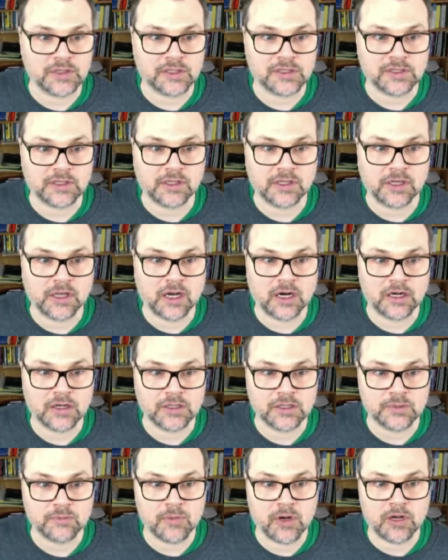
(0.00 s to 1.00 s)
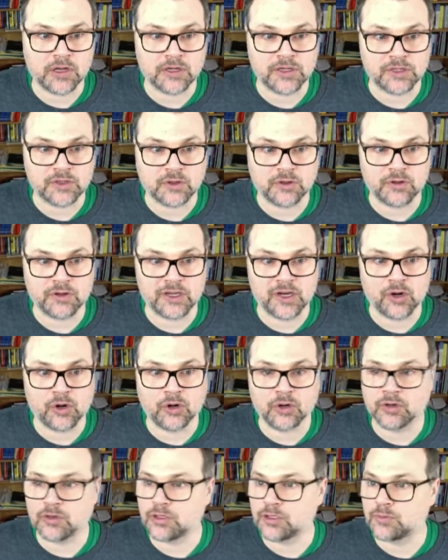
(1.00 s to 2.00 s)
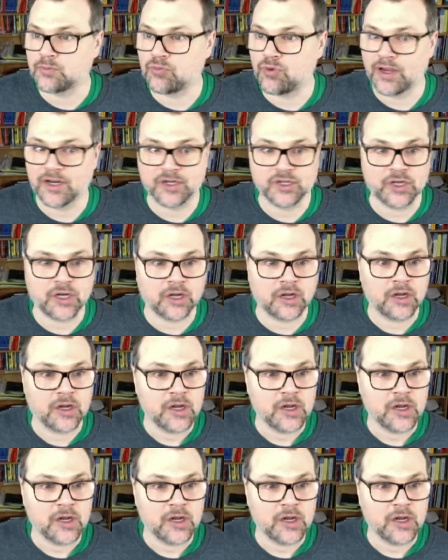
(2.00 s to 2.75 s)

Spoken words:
It's the smallest or the earliest branching.